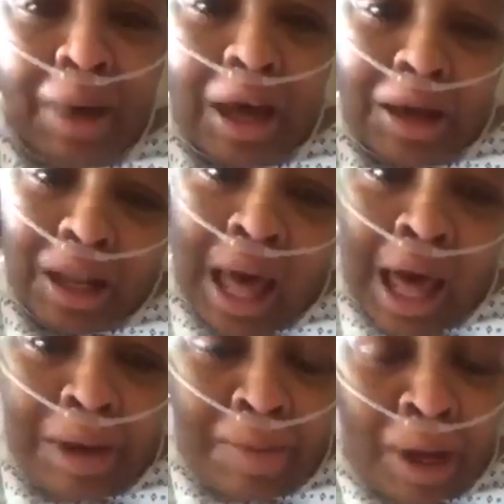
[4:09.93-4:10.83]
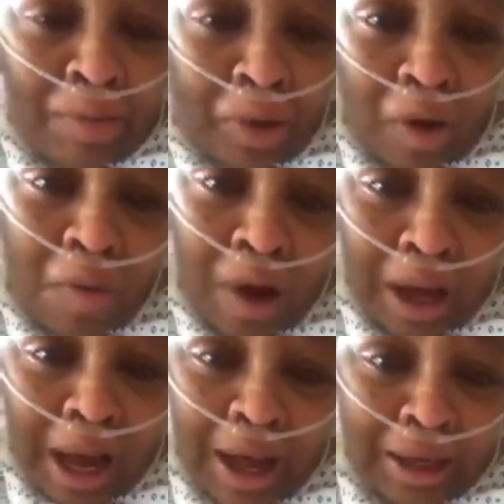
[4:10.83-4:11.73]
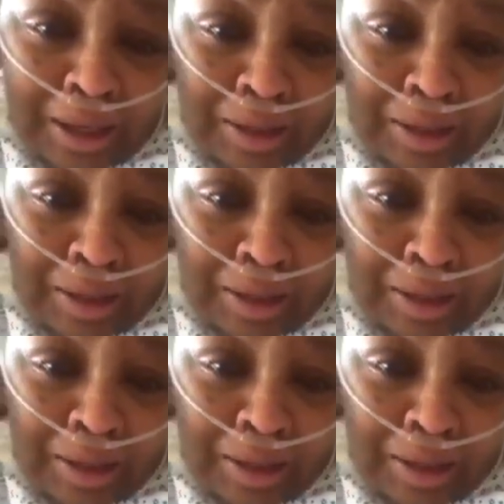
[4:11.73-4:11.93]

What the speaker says: a lot of people don't walk out of